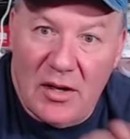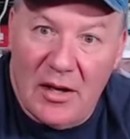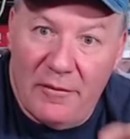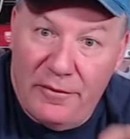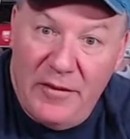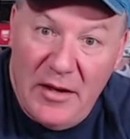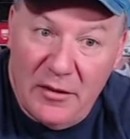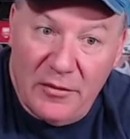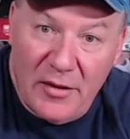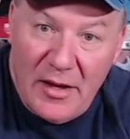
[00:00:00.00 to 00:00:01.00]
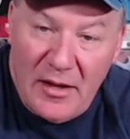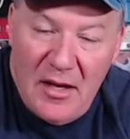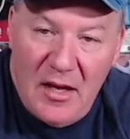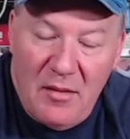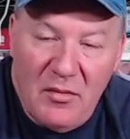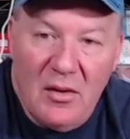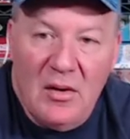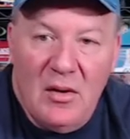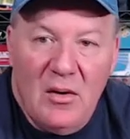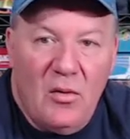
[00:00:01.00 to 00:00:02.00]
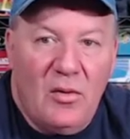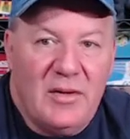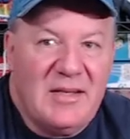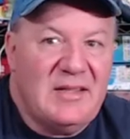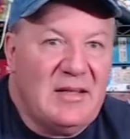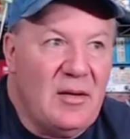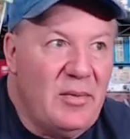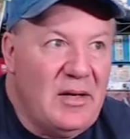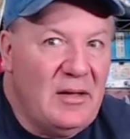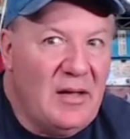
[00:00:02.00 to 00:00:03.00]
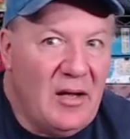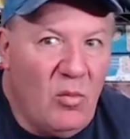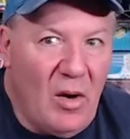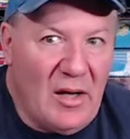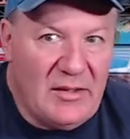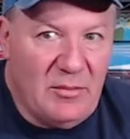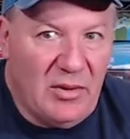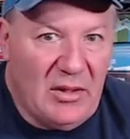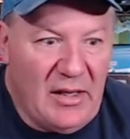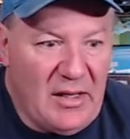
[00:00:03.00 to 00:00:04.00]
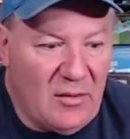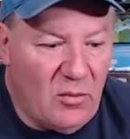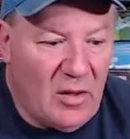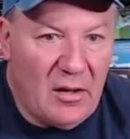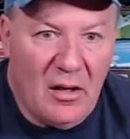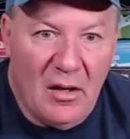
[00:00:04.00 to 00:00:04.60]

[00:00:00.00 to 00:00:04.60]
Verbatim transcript: get a feel for that game? Or is it somebody like Watch It Played where